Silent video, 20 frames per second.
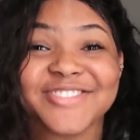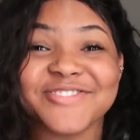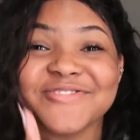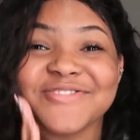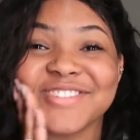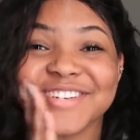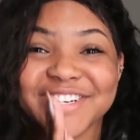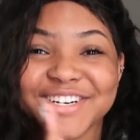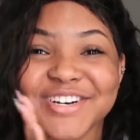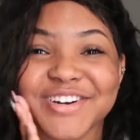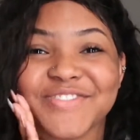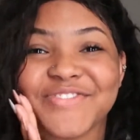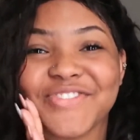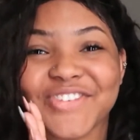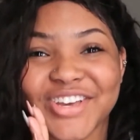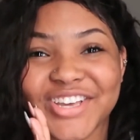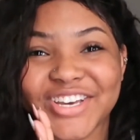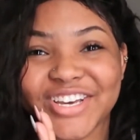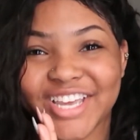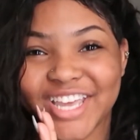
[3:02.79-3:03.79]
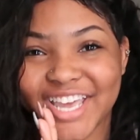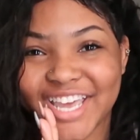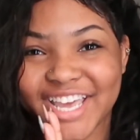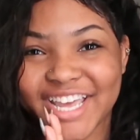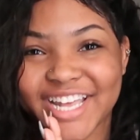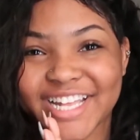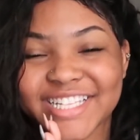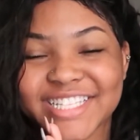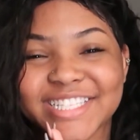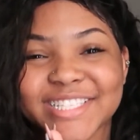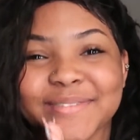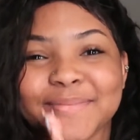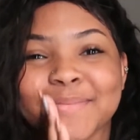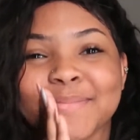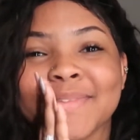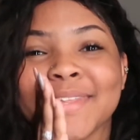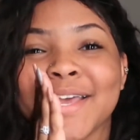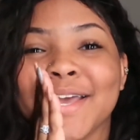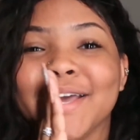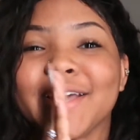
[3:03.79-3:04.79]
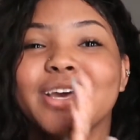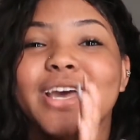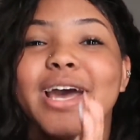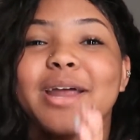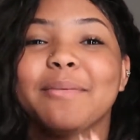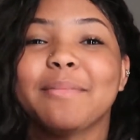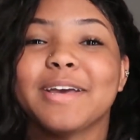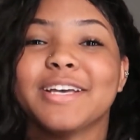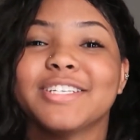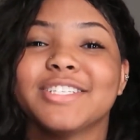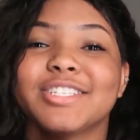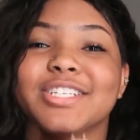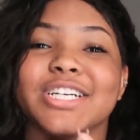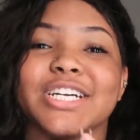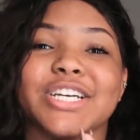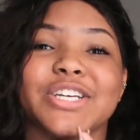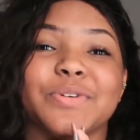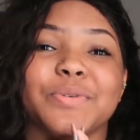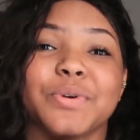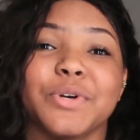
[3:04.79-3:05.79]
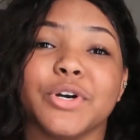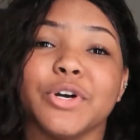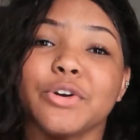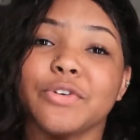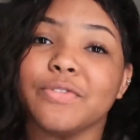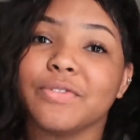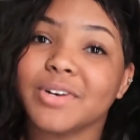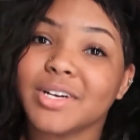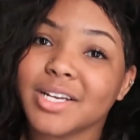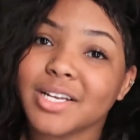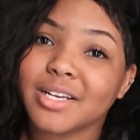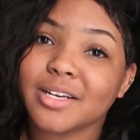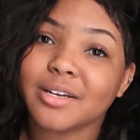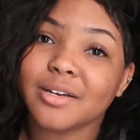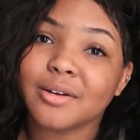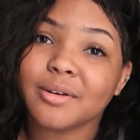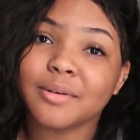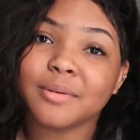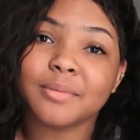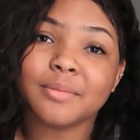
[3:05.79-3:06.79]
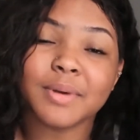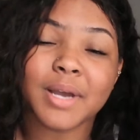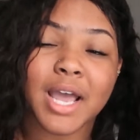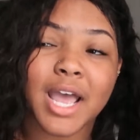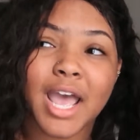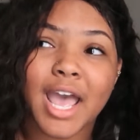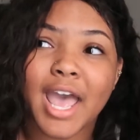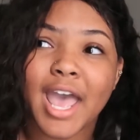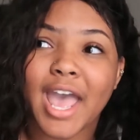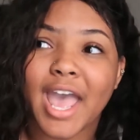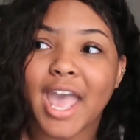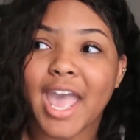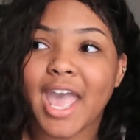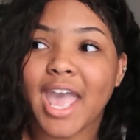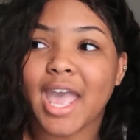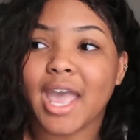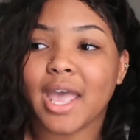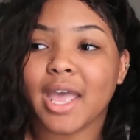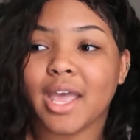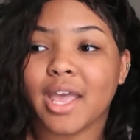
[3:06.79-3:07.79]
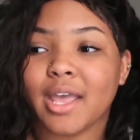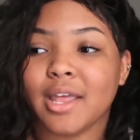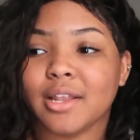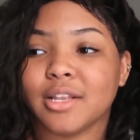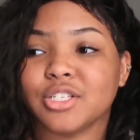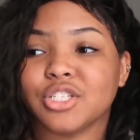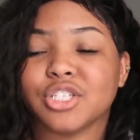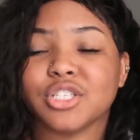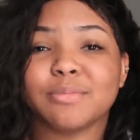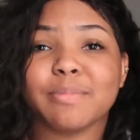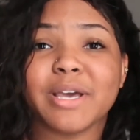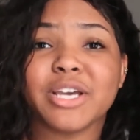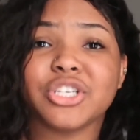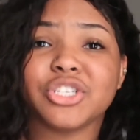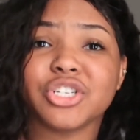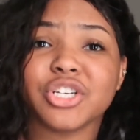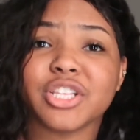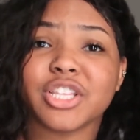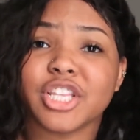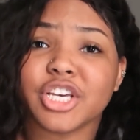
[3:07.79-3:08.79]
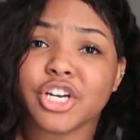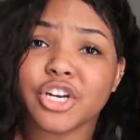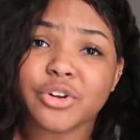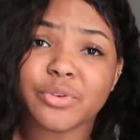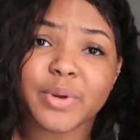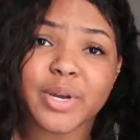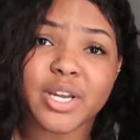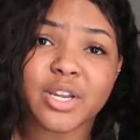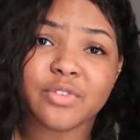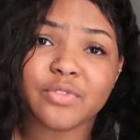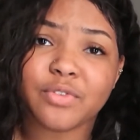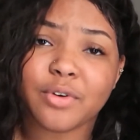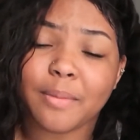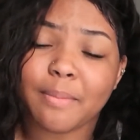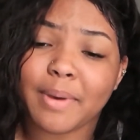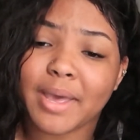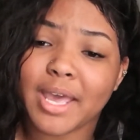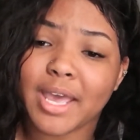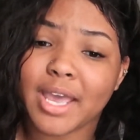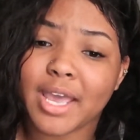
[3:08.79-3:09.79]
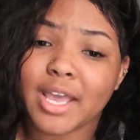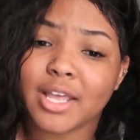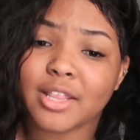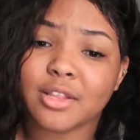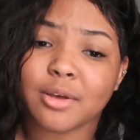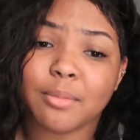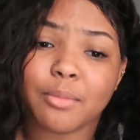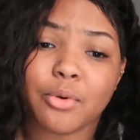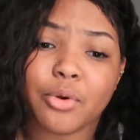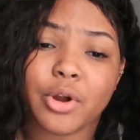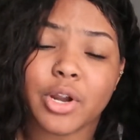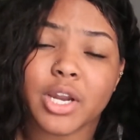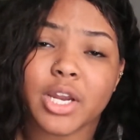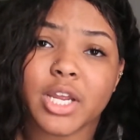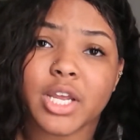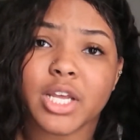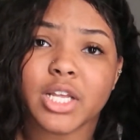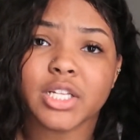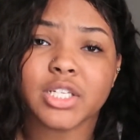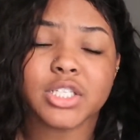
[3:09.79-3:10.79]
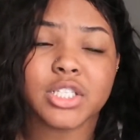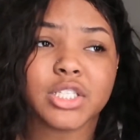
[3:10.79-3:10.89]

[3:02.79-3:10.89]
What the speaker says: You cook for your kids. You gotta make sure you cook for them and just make sure they're ready for bed in the morning.